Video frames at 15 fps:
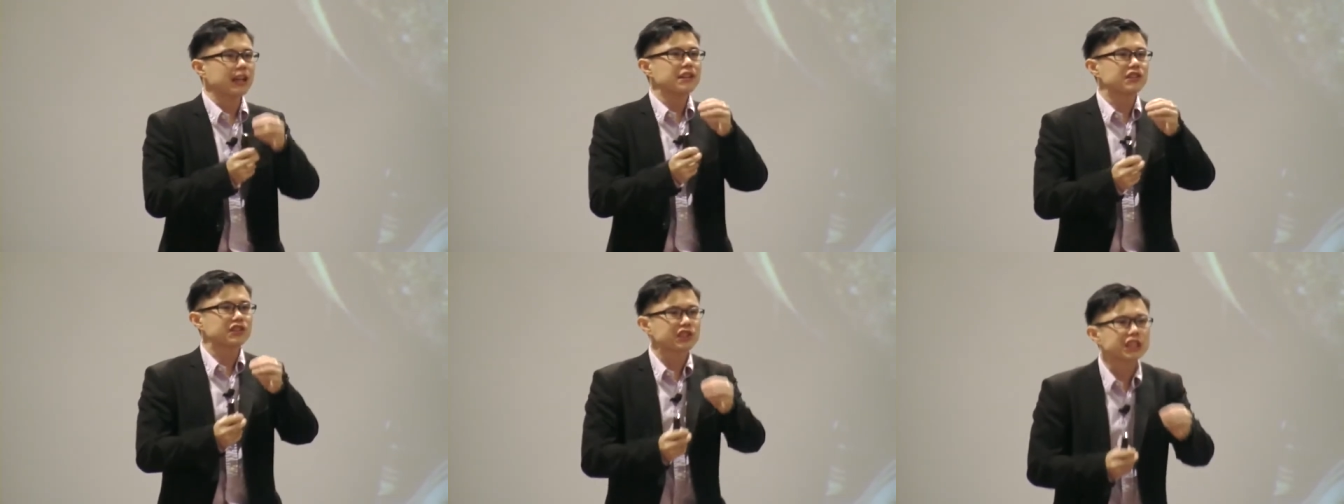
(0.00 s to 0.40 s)

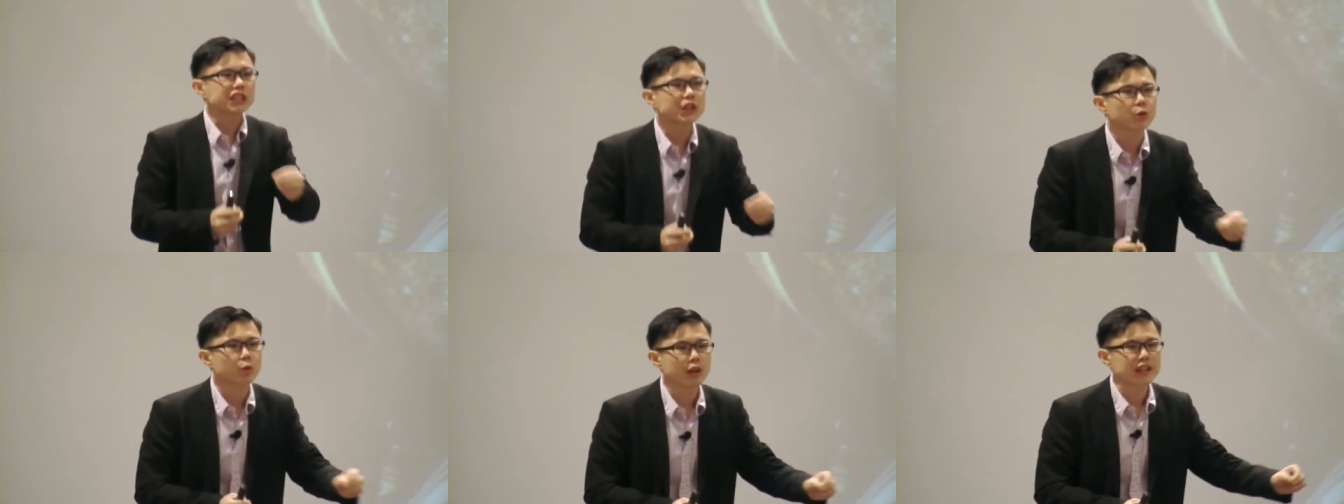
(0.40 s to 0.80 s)

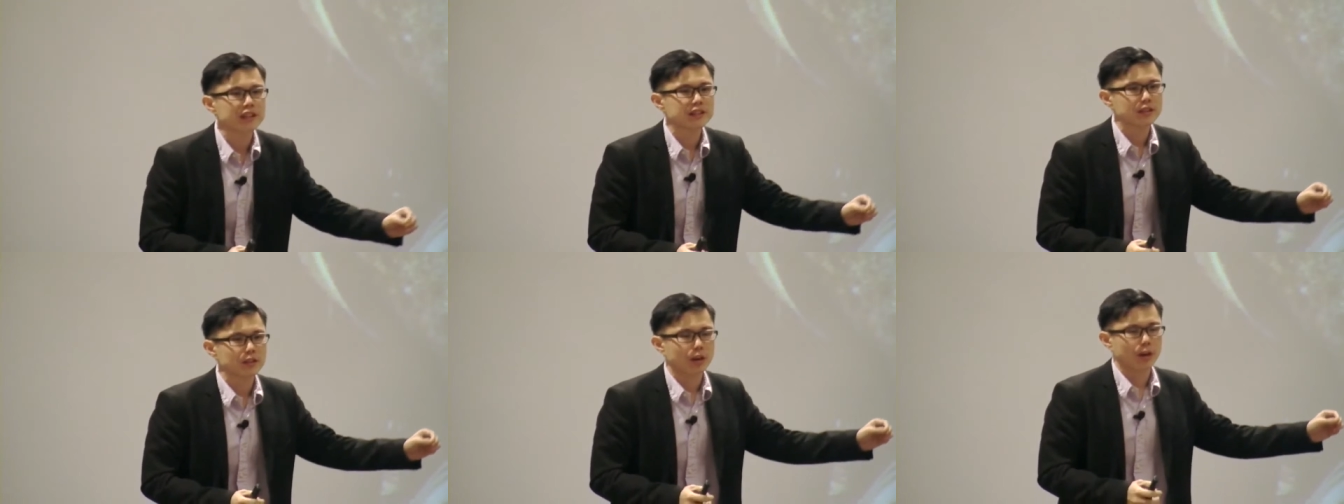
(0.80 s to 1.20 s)

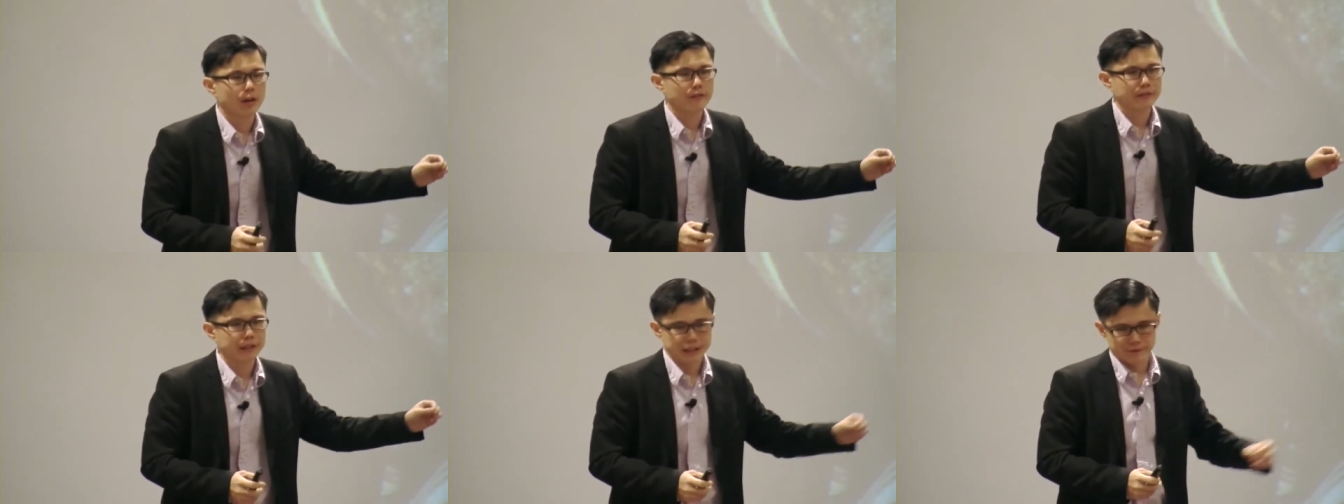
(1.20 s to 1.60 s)
sequence
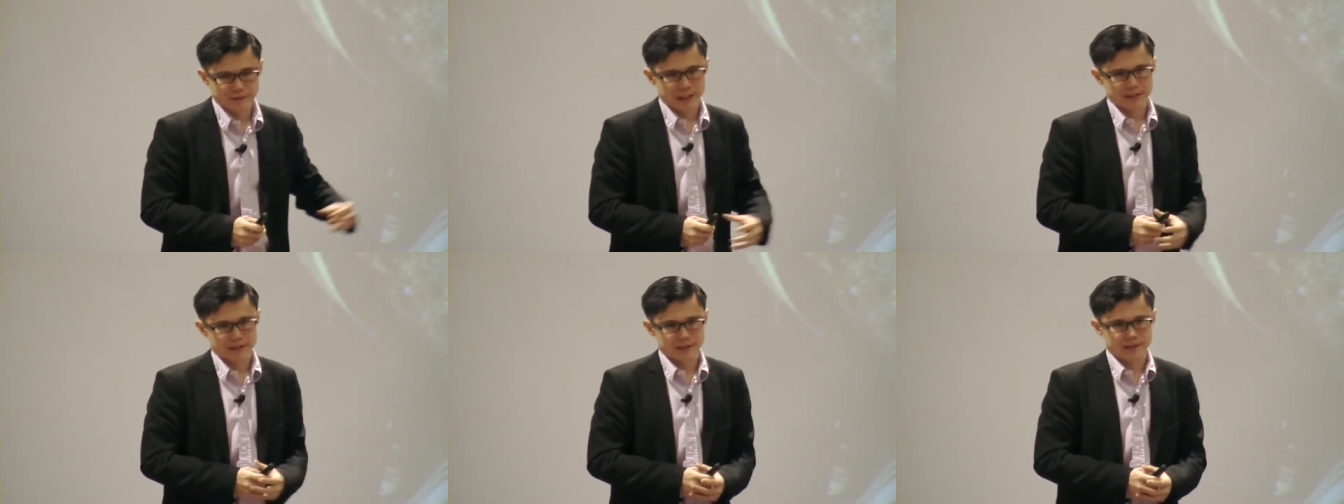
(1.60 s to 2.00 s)
of
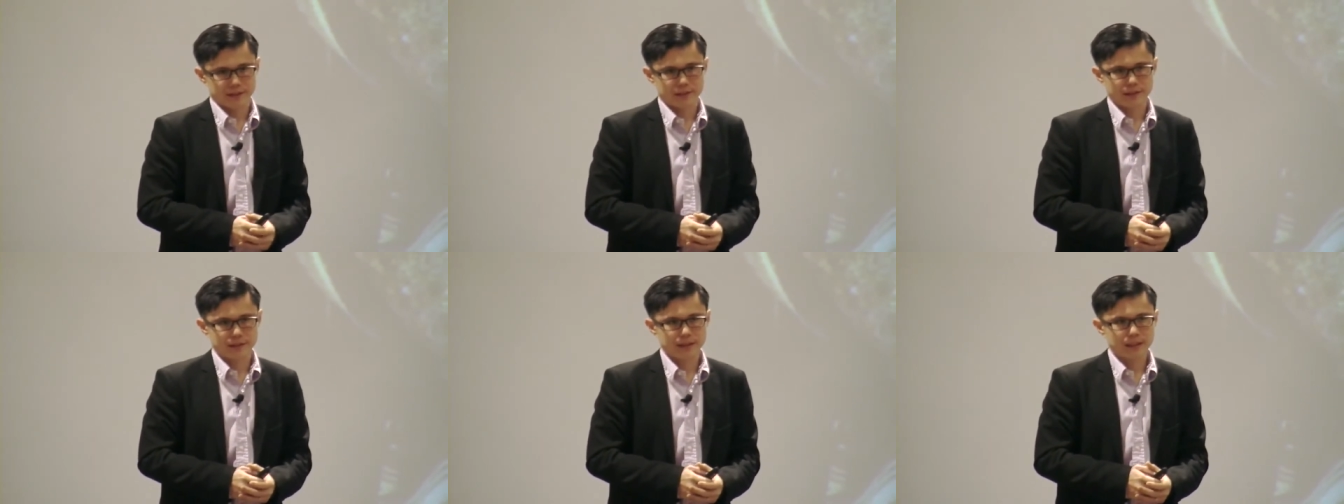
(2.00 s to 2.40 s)

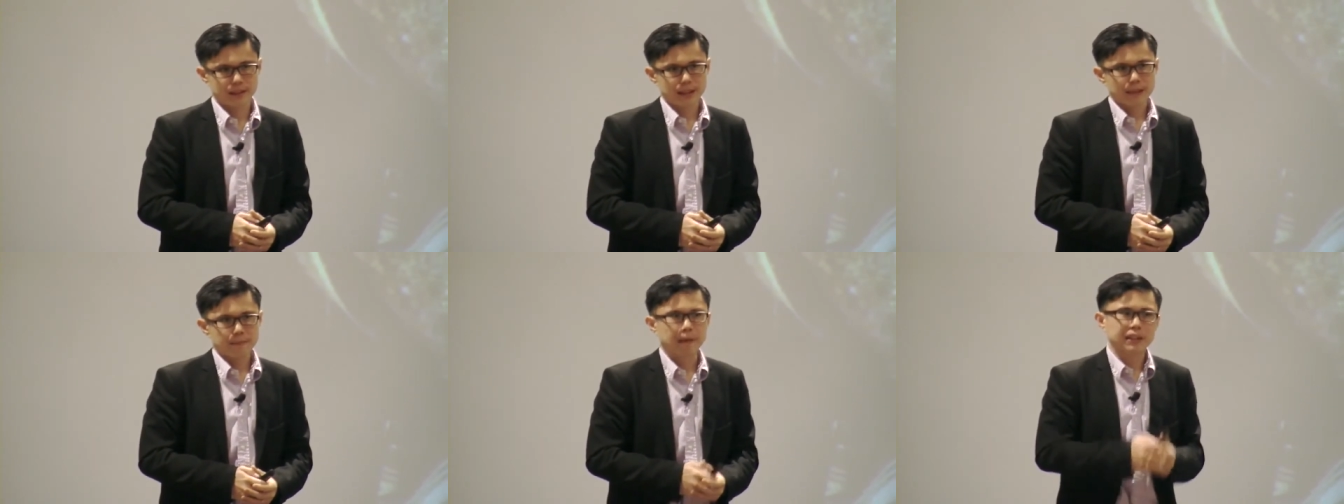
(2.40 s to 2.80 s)
events.
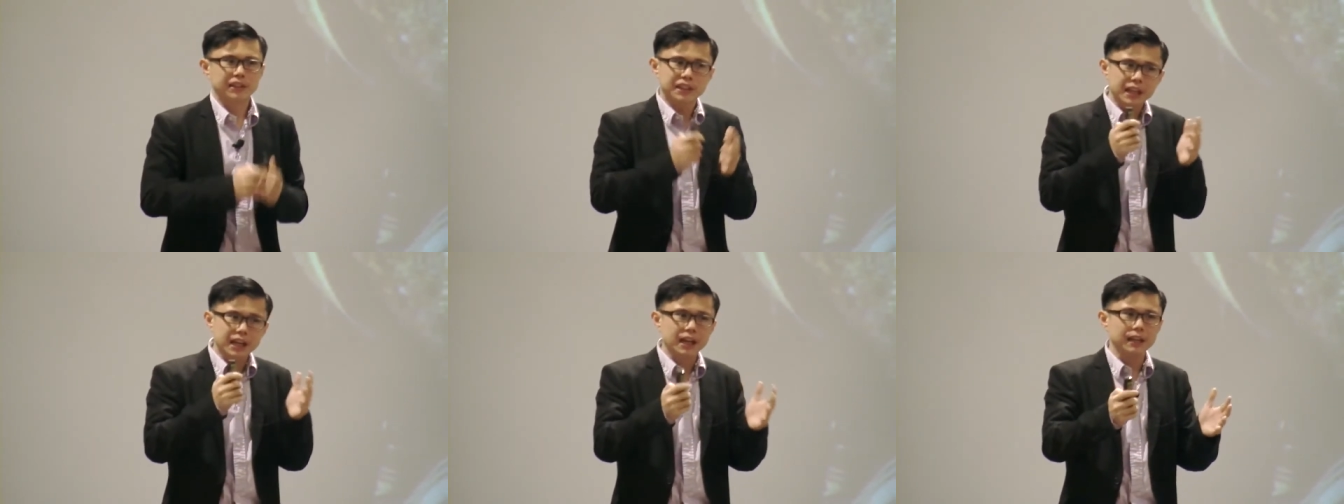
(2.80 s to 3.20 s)
But
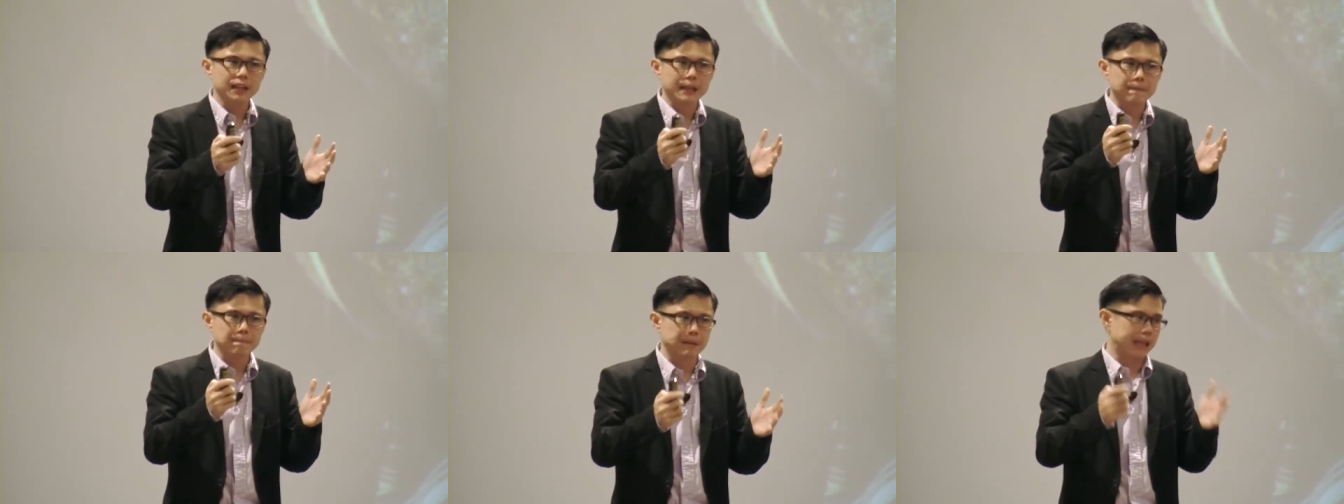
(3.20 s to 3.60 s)
here
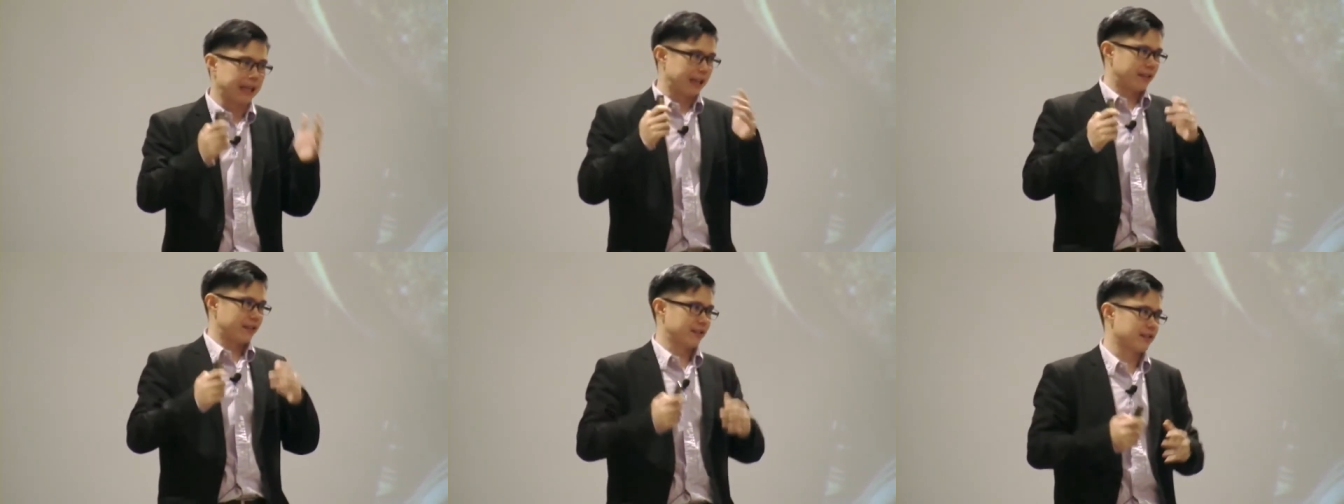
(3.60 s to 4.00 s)
it
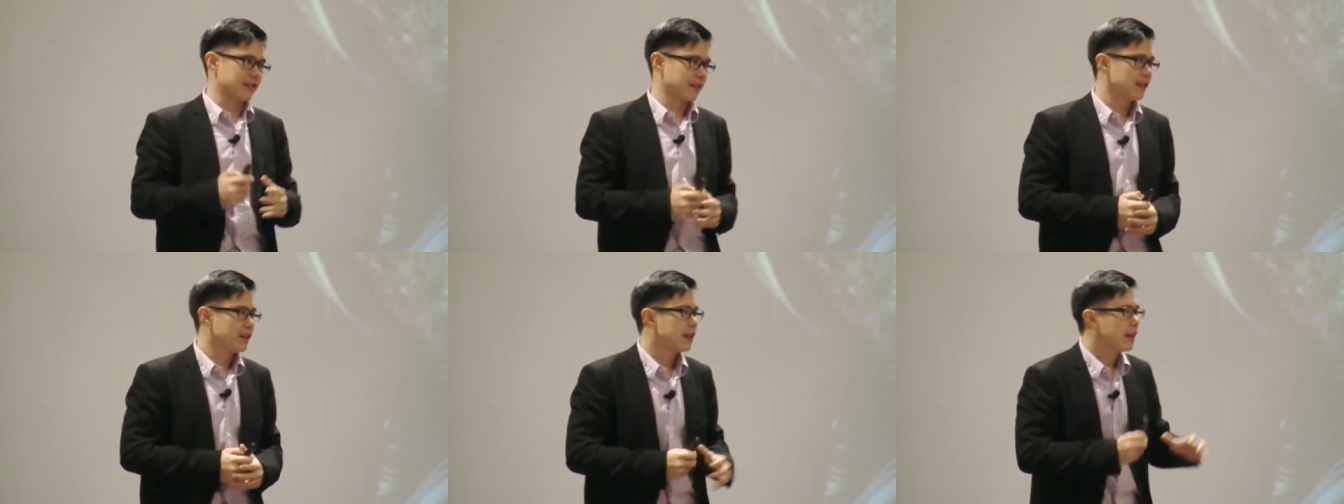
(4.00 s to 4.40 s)
begins.